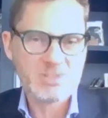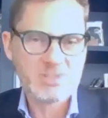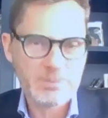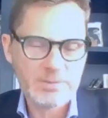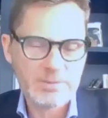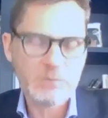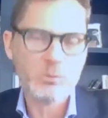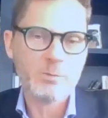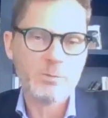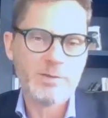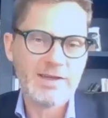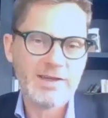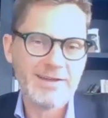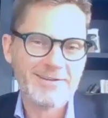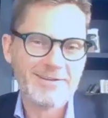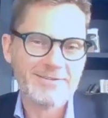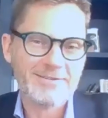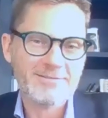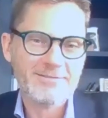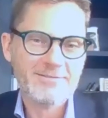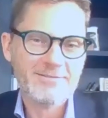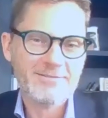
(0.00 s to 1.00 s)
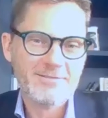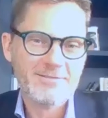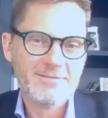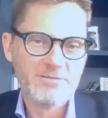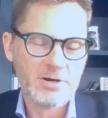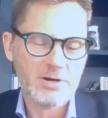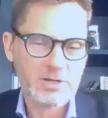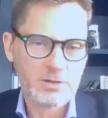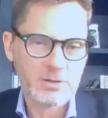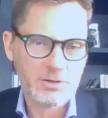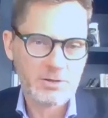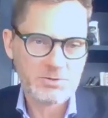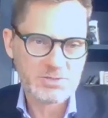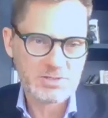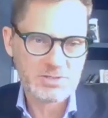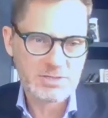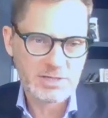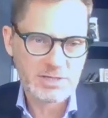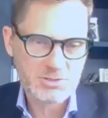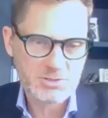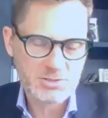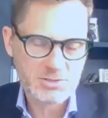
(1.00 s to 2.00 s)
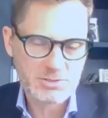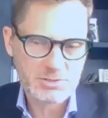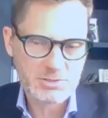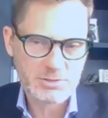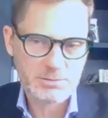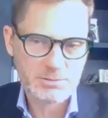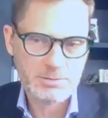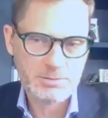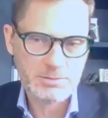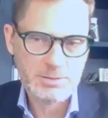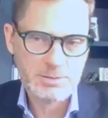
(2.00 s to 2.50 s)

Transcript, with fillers: something we're paying very close attention to.